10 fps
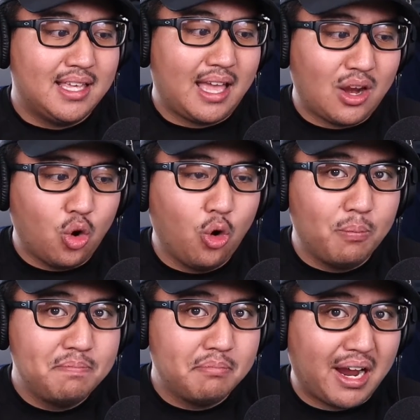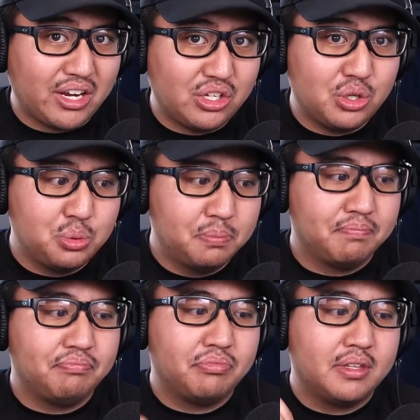at home, mind you,
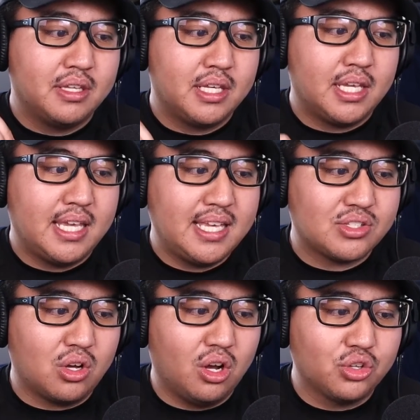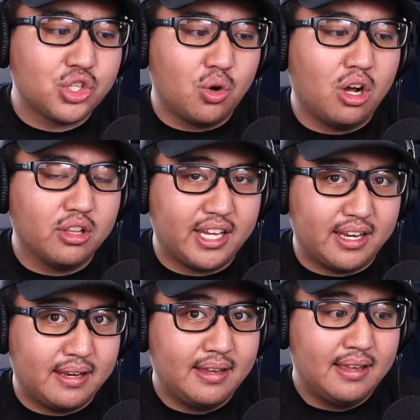he's also all
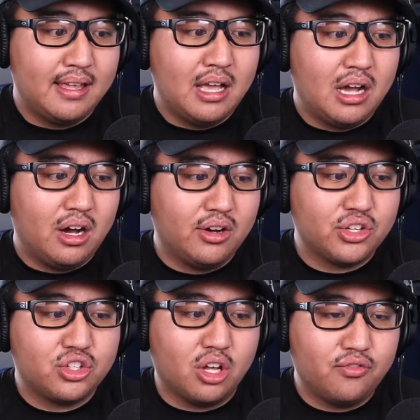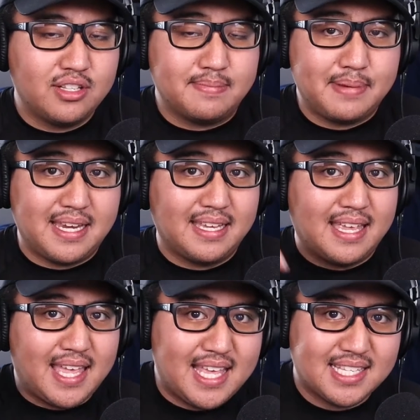in on the Dolphins being
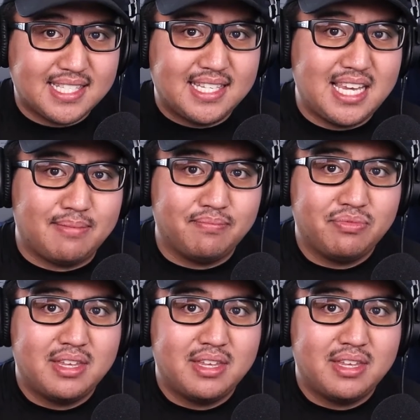his team.